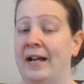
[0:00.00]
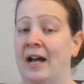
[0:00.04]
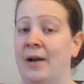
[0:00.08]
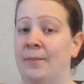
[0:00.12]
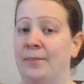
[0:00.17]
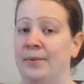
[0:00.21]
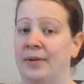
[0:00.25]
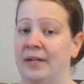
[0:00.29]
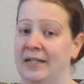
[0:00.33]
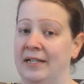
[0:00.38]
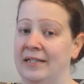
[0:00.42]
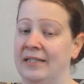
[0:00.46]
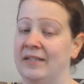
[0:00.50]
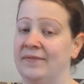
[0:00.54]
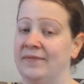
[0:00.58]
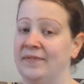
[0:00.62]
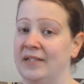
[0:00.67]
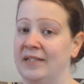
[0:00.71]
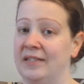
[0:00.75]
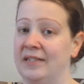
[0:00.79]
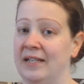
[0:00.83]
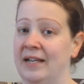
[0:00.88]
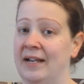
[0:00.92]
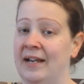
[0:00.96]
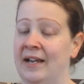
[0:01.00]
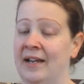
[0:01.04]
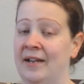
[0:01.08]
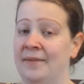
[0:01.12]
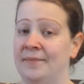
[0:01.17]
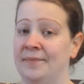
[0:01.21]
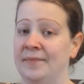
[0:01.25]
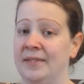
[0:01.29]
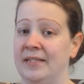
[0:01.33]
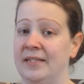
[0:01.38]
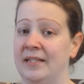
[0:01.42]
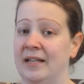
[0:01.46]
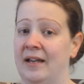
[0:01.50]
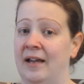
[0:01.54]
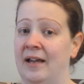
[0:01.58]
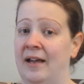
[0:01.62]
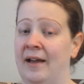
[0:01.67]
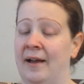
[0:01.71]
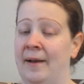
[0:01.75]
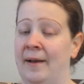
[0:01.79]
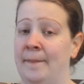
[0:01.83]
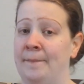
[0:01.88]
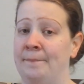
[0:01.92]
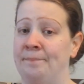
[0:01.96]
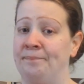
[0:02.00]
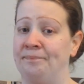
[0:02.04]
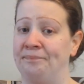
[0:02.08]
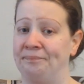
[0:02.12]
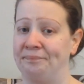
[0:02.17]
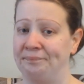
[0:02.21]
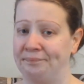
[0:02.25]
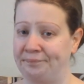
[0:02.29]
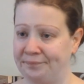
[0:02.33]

comprehensive exams um,